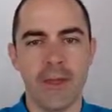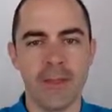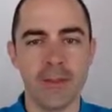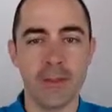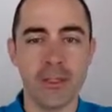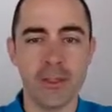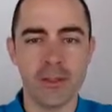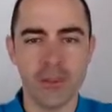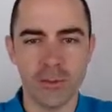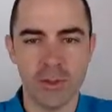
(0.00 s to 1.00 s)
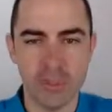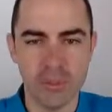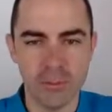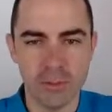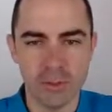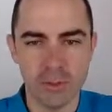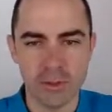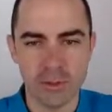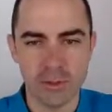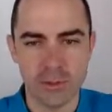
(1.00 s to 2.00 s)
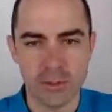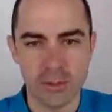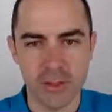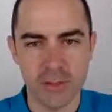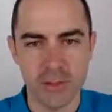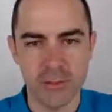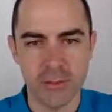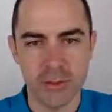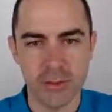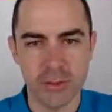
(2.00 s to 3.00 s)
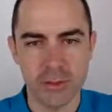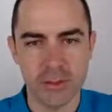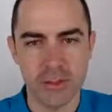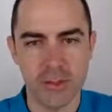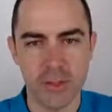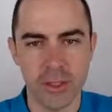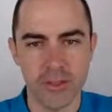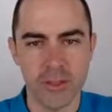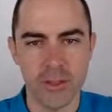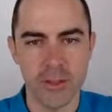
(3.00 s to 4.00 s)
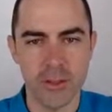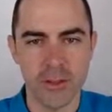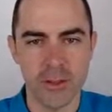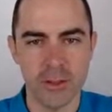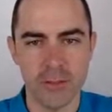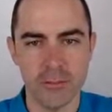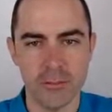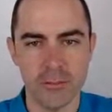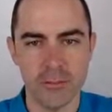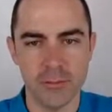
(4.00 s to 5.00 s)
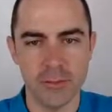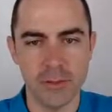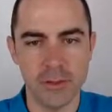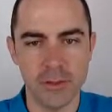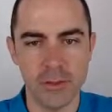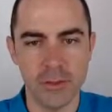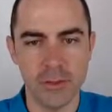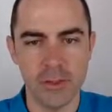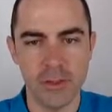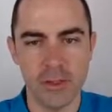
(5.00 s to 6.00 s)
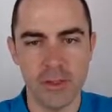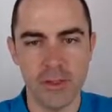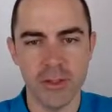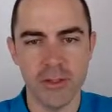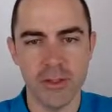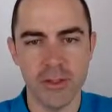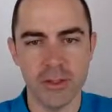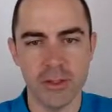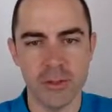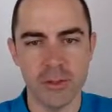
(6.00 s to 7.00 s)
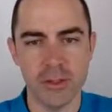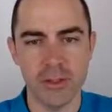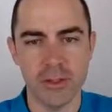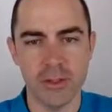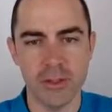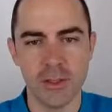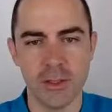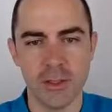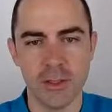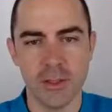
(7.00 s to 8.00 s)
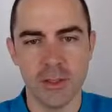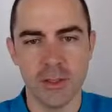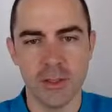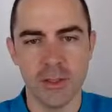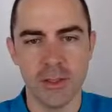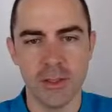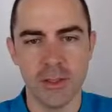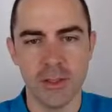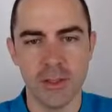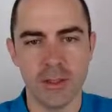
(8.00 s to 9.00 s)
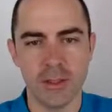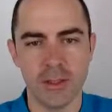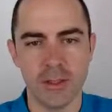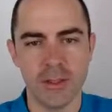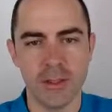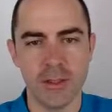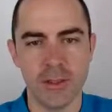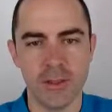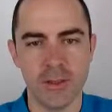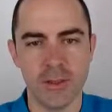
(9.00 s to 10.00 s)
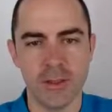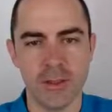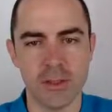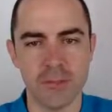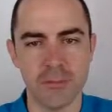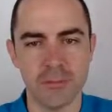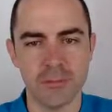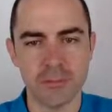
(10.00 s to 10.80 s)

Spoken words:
In this case, it's quite a simple tracker, right? It's one of the blob trackers that we have seen. Very simple one. On every event, it's updating the state of the system.